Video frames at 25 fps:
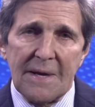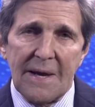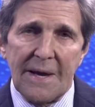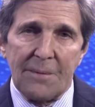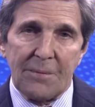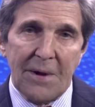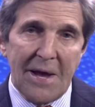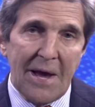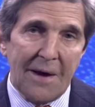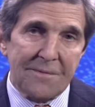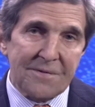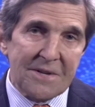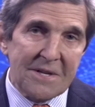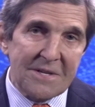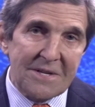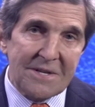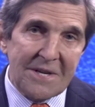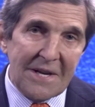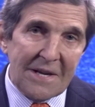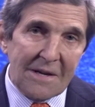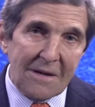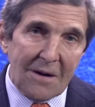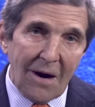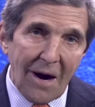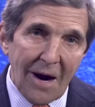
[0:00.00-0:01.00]
And we have to
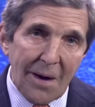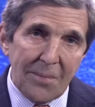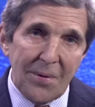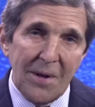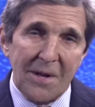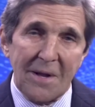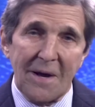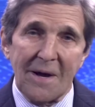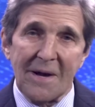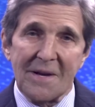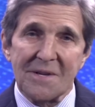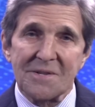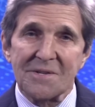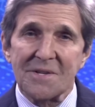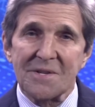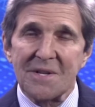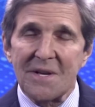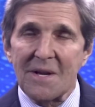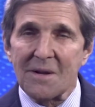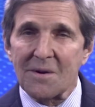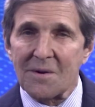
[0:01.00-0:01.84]
decarbonize the